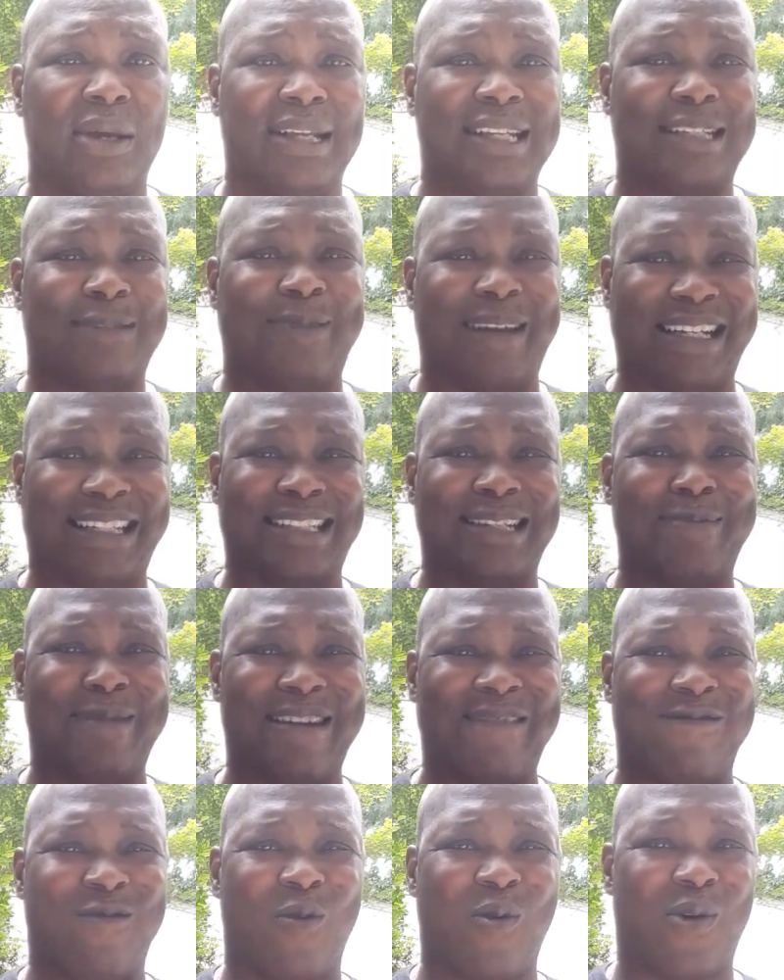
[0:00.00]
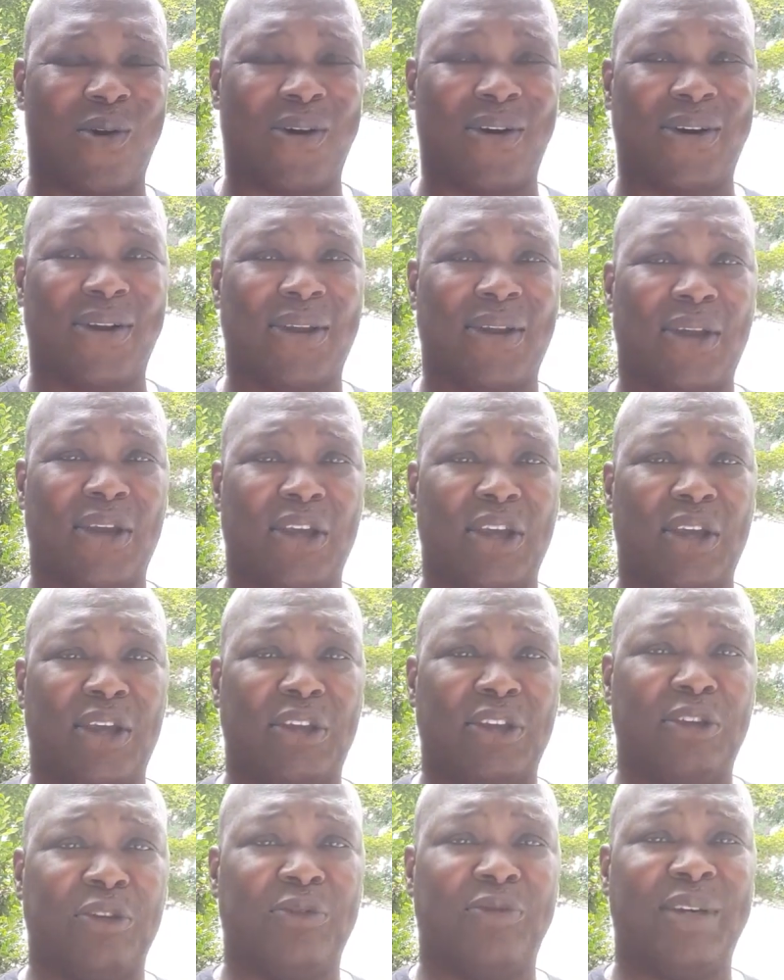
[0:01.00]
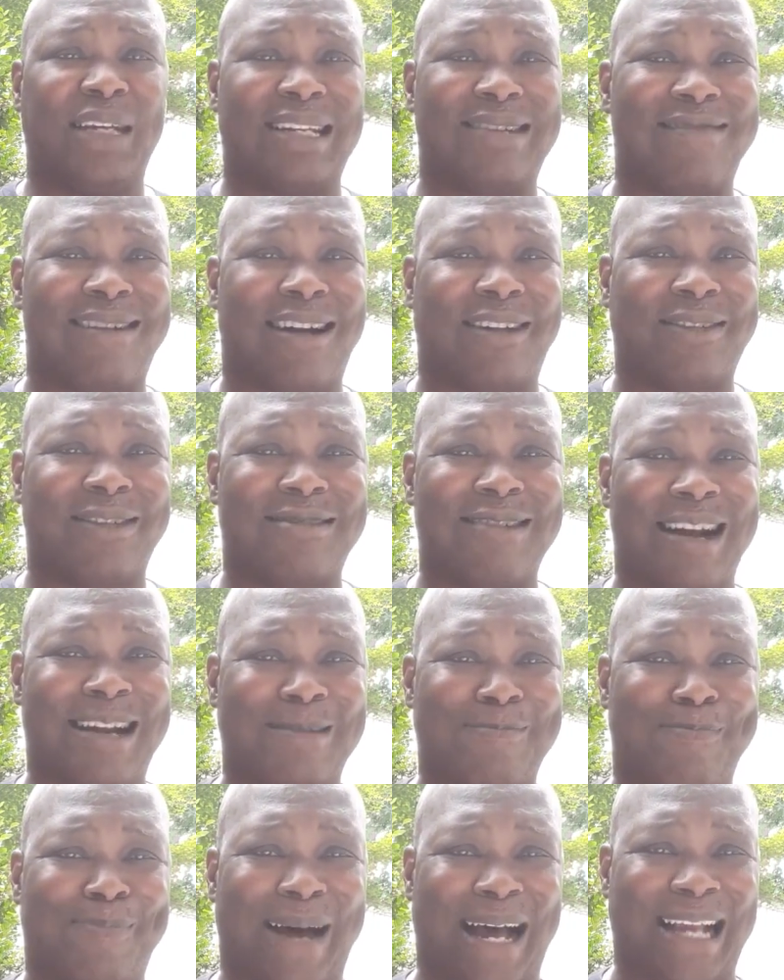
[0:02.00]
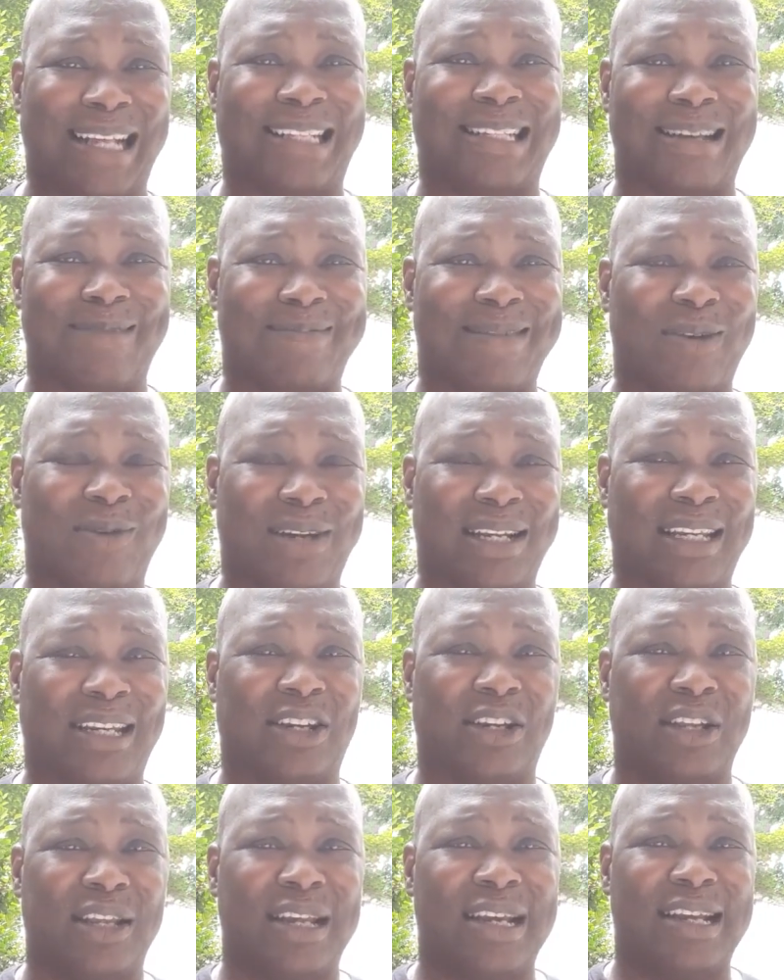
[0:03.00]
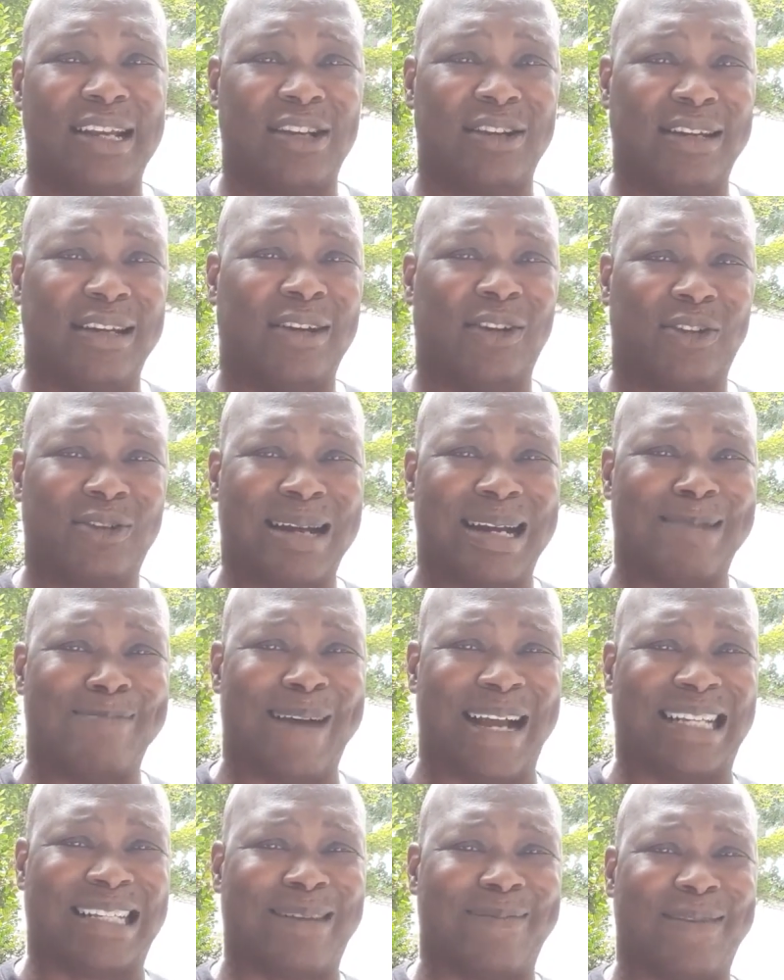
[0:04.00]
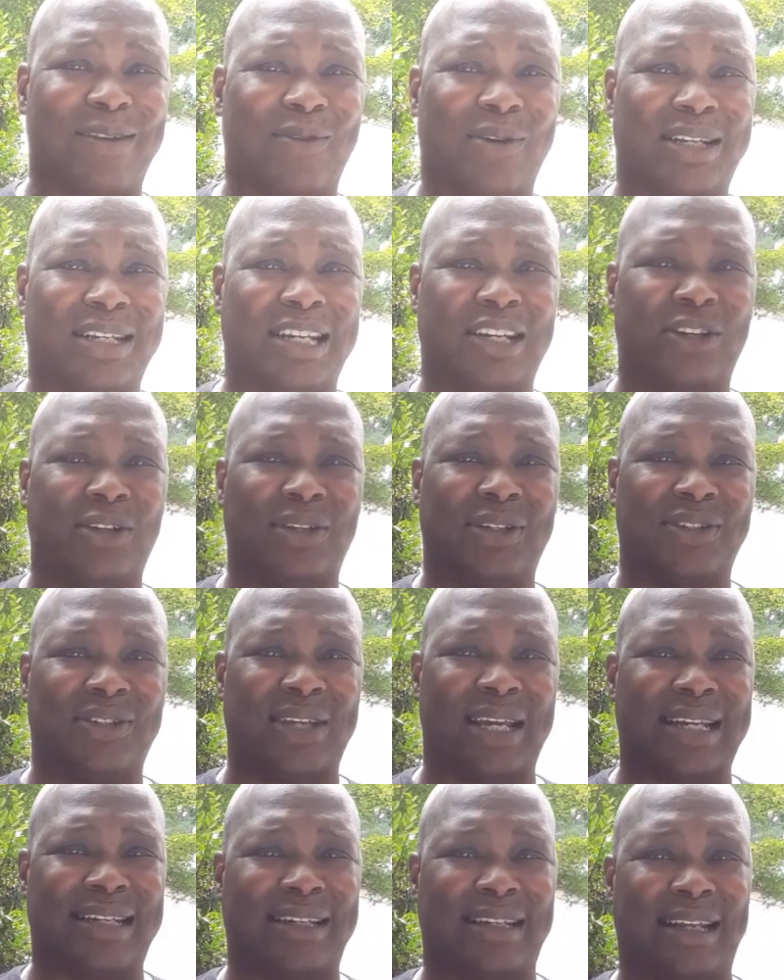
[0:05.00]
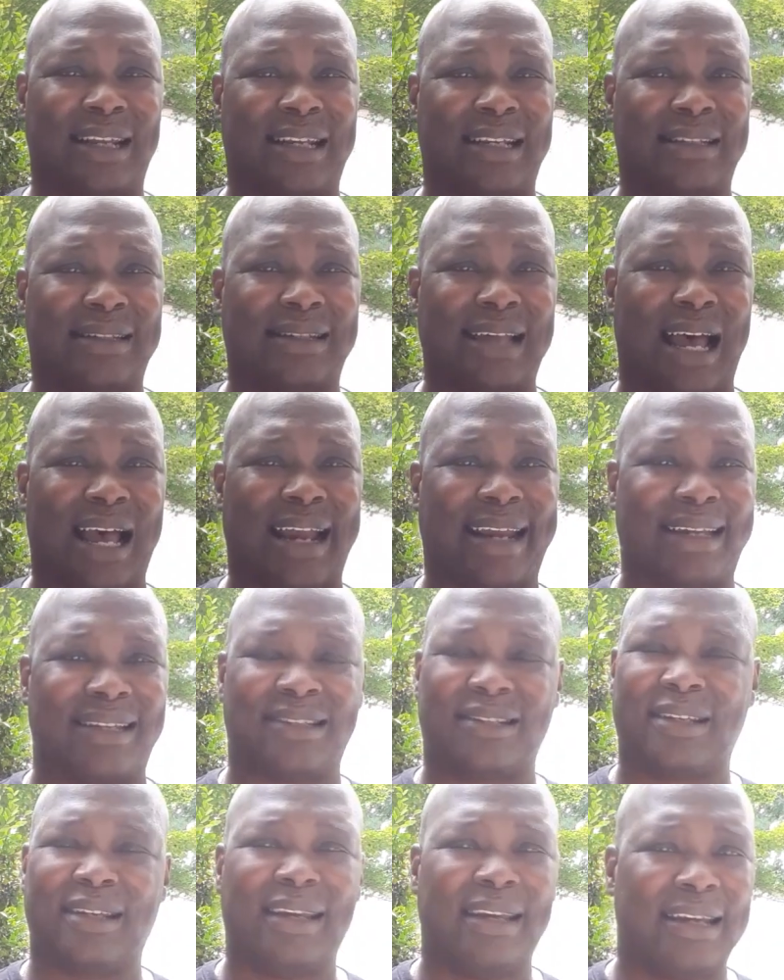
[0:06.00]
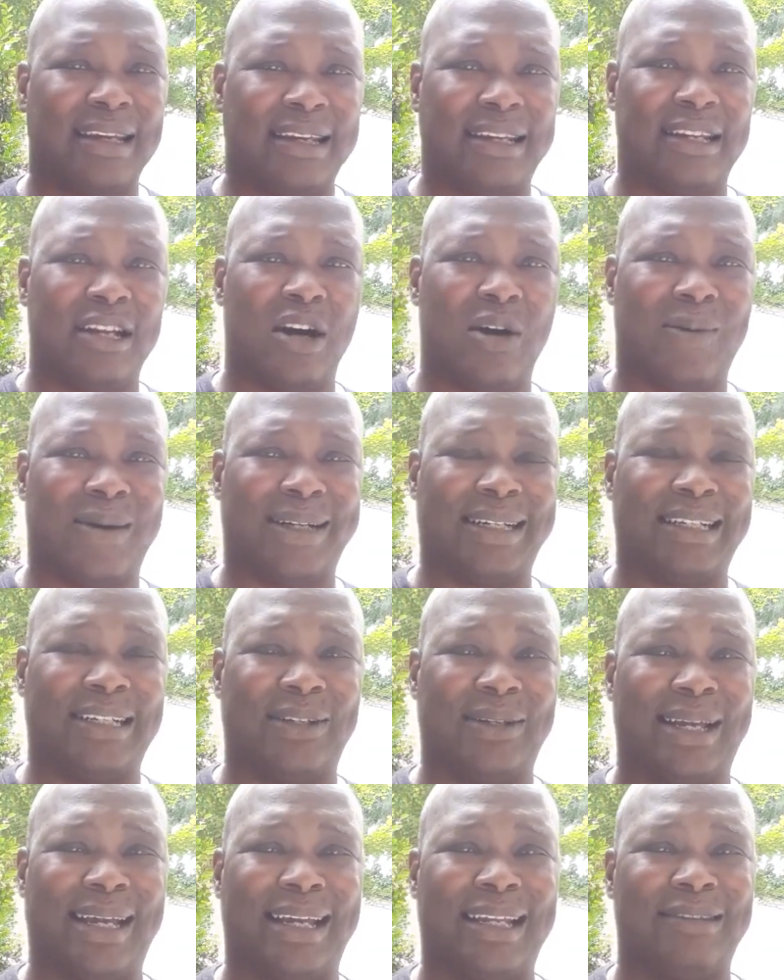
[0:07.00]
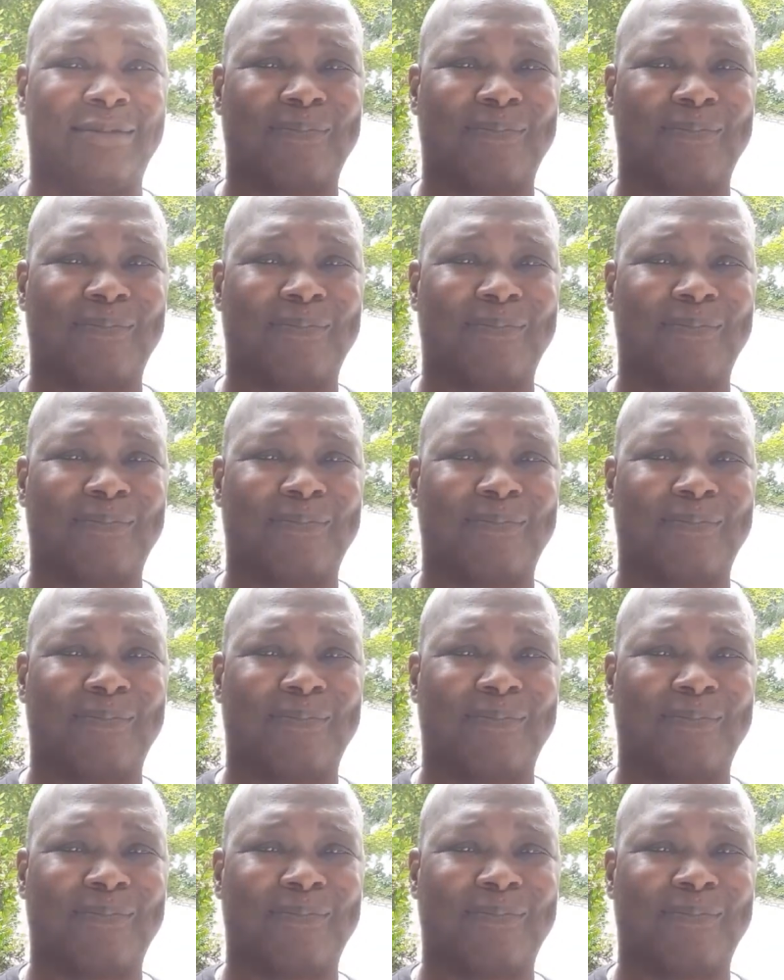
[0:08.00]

especially before you venture out and try to buy something when you, you know, trying to buy something with the utilization at its highest. You don't wanna do that.